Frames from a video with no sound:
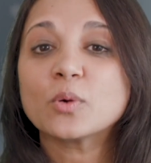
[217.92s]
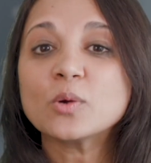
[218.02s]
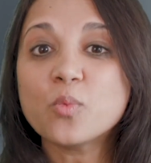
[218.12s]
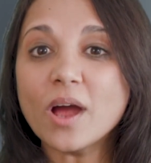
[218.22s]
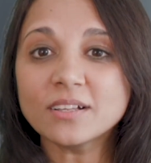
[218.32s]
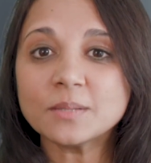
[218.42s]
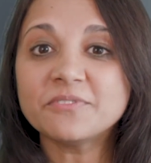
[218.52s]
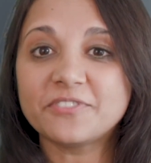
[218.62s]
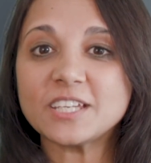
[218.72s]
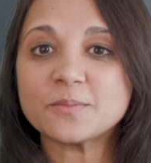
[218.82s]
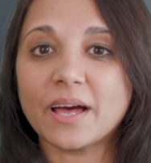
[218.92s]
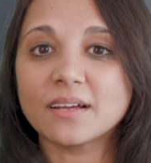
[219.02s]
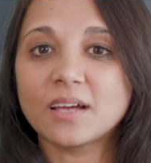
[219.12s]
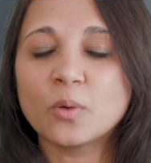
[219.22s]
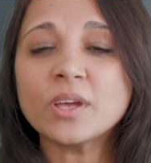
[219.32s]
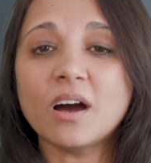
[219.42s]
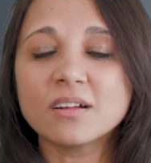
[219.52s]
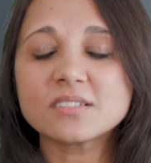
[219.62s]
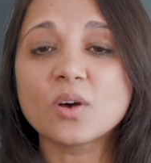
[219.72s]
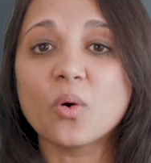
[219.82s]
We welcome feedback and we
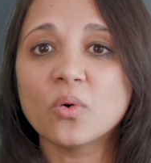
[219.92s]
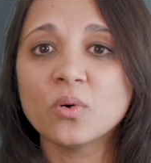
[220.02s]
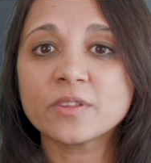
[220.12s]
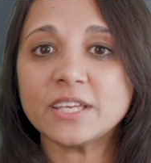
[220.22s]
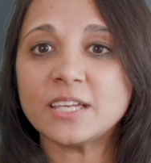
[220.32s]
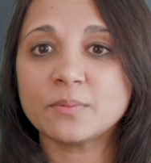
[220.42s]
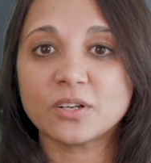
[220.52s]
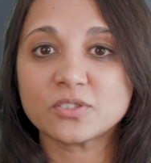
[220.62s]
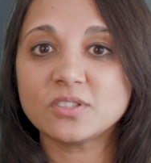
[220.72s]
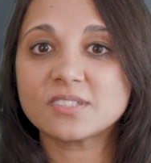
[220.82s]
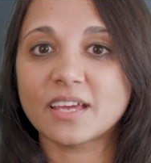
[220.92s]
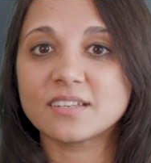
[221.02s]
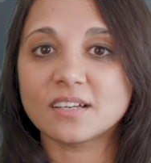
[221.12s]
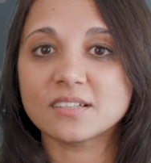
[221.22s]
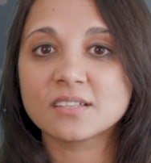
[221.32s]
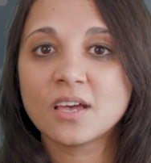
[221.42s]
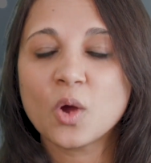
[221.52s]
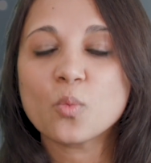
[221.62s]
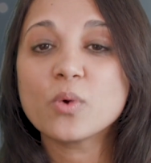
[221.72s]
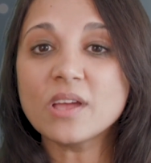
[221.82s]
answer all the emails you send us.
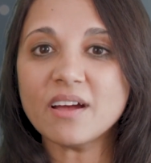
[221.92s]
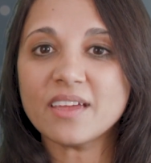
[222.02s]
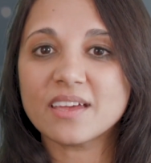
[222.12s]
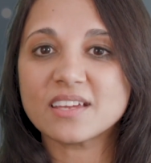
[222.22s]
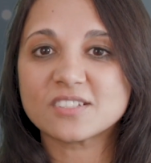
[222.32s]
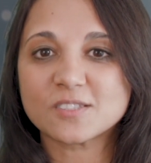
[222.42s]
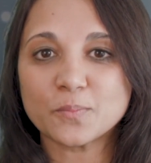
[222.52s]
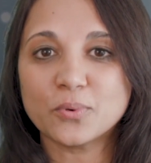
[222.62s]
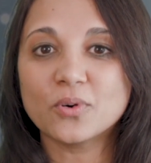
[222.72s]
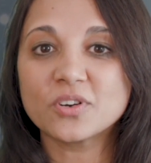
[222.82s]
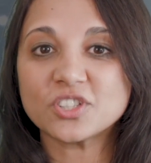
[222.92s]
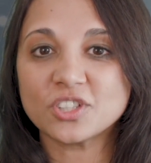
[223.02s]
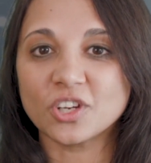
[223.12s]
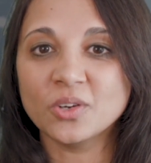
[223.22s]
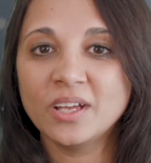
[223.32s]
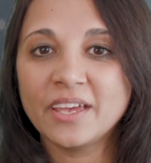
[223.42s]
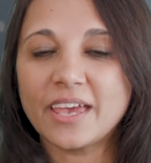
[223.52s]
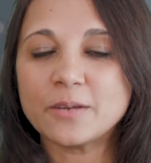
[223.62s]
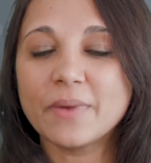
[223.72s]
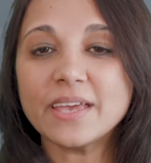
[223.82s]
We are here to support you
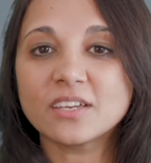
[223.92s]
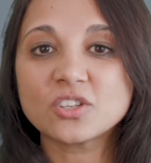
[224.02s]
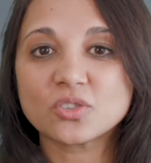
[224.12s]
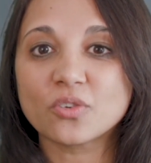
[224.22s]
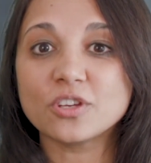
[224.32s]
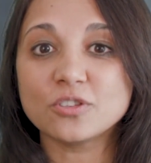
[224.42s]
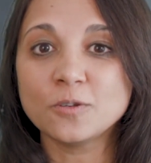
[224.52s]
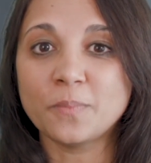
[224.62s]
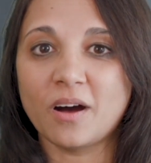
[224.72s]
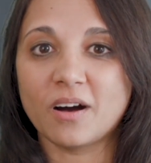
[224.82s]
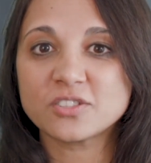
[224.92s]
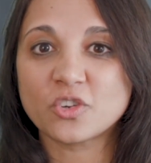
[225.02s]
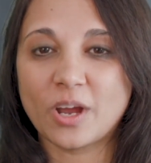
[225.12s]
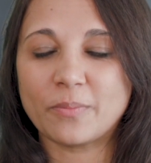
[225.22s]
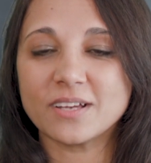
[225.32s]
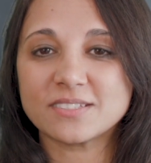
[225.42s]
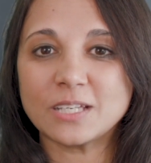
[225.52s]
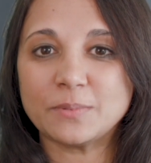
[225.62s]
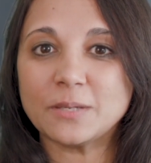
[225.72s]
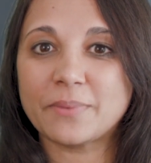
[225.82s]
in making sure that you pass your
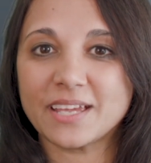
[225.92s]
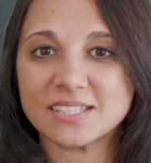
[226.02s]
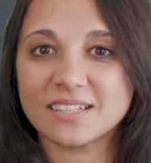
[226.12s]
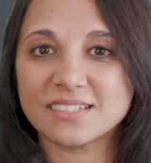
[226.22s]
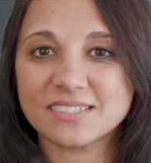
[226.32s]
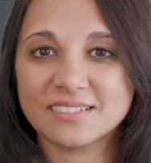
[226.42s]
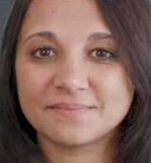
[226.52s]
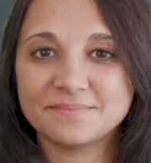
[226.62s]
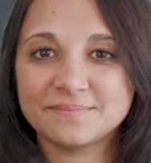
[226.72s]
MRCP PACES.